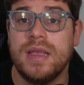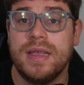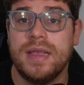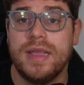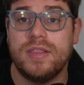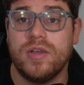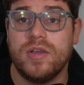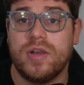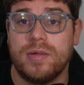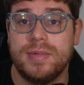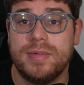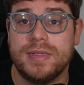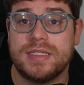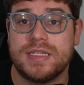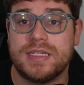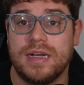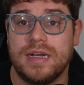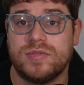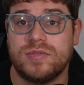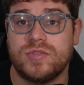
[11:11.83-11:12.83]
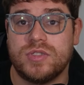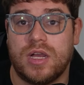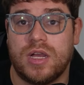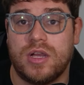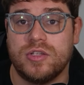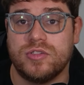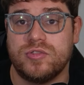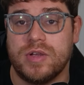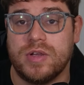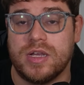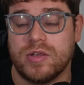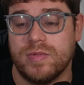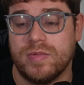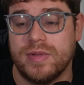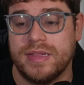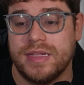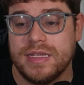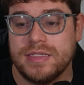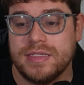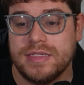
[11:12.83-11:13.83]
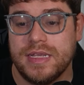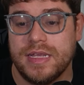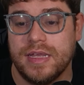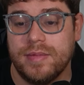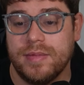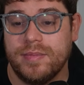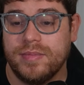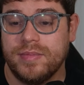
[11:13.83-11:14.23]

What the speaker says: and they're always kind of starstruck when they see him.